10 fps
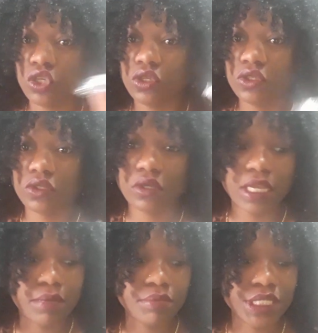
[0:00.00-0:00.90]
So
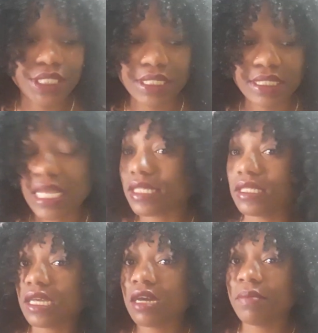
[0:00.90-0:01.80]
let me set
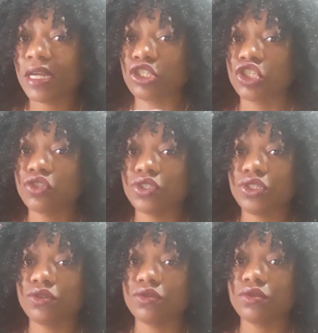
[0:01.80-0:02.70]
it up and show
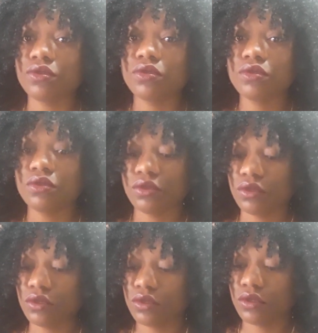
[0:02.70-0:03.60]
you
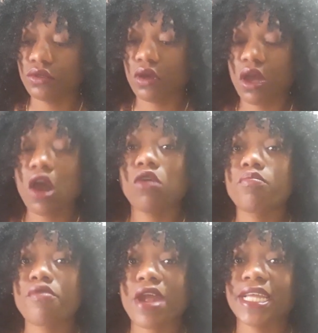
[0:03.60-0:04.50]
how
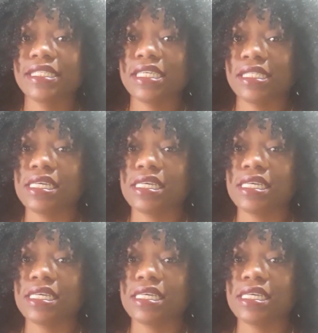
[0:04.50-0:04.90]
bright it